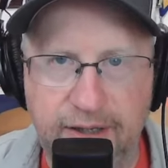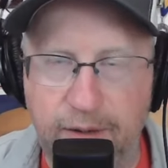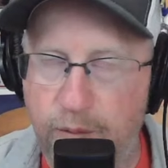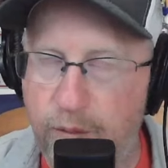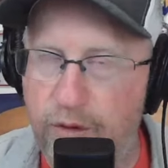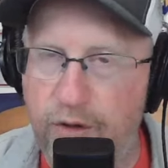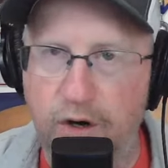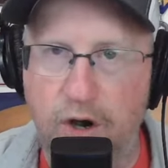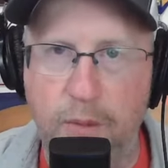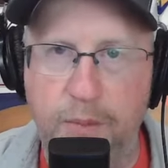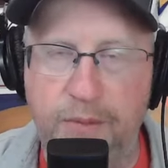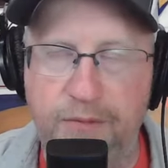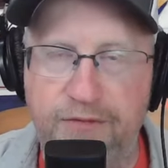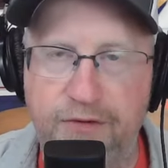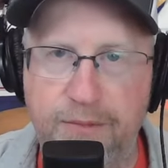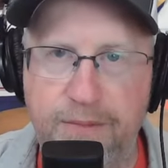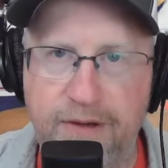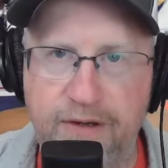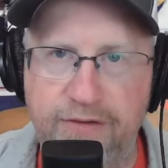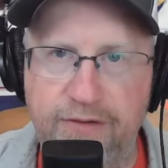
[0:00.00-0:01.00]
And we're open
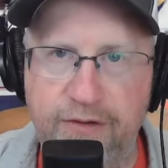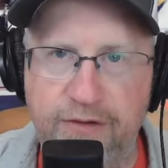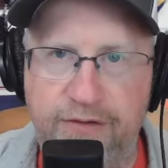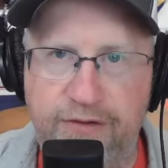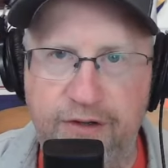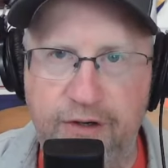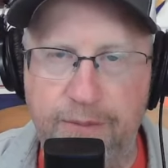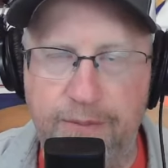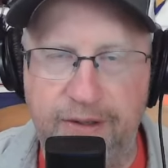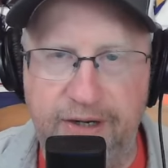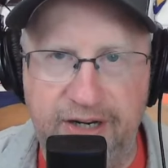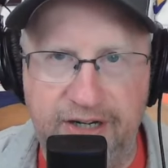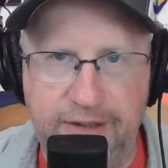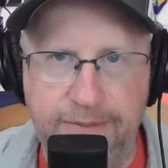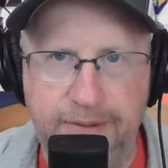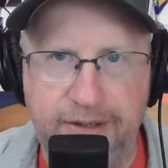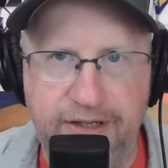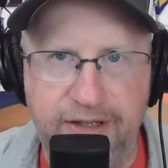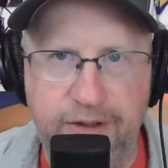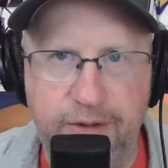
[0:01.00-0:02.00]
for business here. But
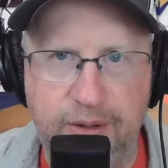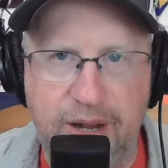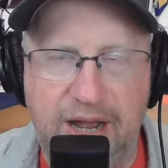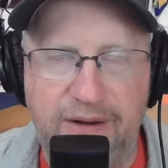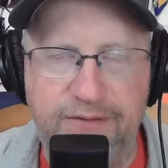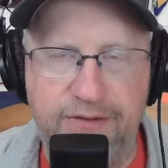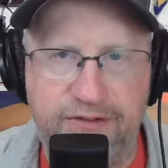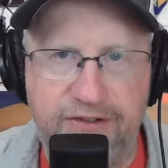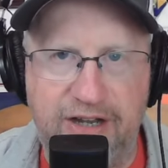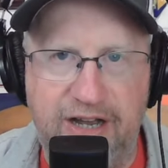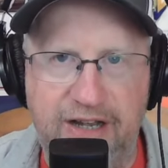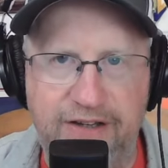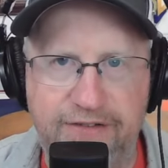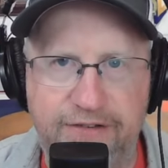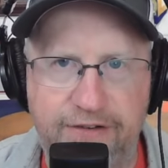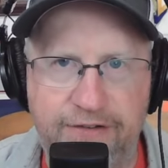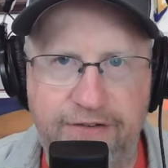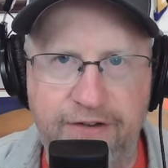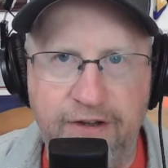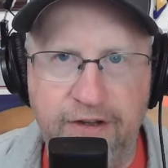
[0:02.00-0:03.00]
anybody who
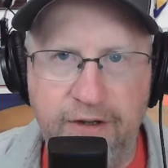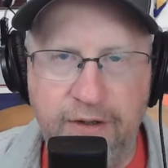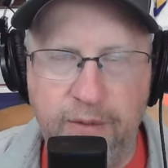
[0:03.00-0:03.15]
advertises